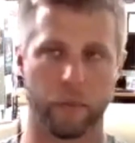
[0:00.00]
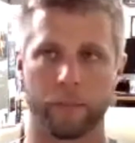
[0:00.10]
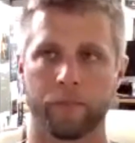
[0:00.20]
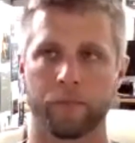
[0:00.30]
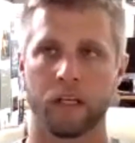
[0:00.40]

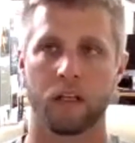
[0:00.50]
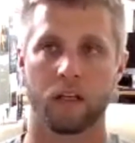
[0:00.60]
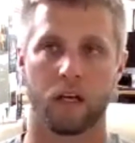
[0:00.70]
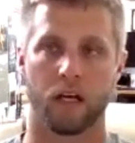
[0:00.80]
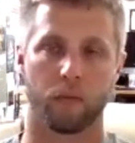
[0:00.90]
But
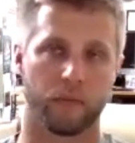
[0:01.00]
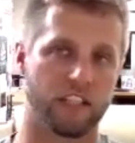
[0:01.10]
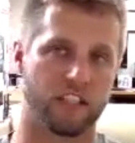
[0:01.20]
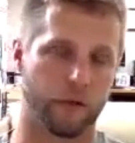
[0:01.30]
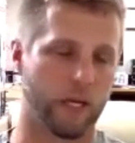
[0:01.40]

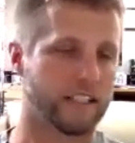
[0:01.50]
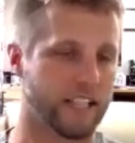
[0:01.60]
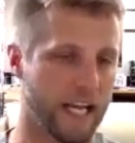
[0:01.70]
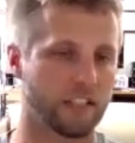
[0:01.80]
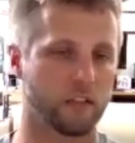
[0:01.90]
yesterday we had a
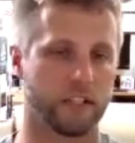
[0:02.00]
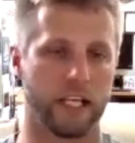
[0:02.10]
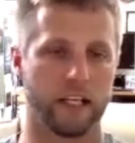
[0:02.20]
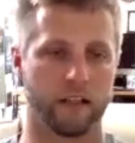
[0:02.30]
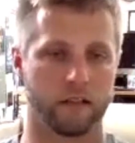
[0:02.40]
tactical
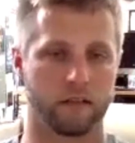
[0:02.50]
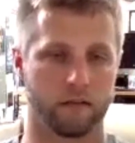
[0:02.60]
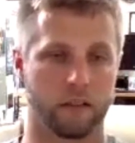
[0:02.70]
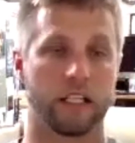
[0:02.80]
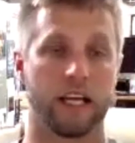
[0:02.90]
day and
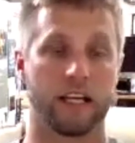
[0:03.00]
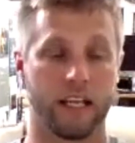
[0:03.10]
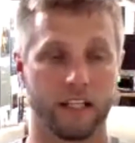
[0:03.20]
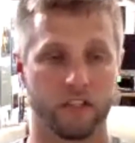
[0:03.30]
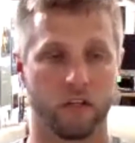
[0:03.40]
a lot of
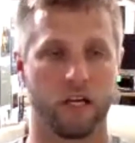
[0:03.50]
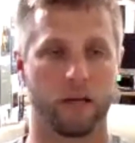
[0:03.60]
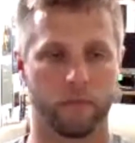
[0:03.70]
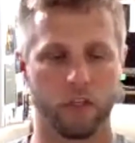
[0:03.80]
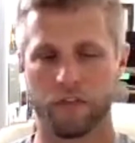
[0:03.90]
guys showed
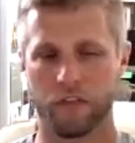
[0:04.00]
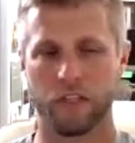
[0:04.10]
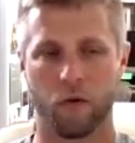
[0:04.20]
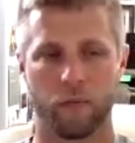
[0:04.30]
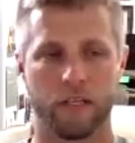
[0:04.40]
up. There's a
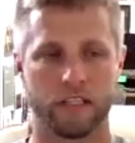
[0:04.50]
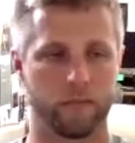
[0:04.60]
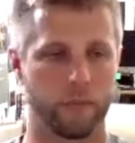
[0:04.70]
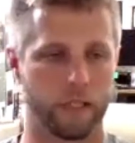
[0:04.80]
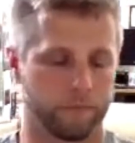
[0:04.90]
few that were
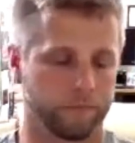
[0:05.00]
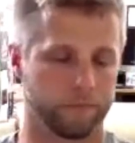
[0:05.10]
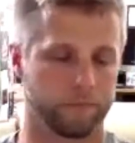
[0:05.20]
missing, but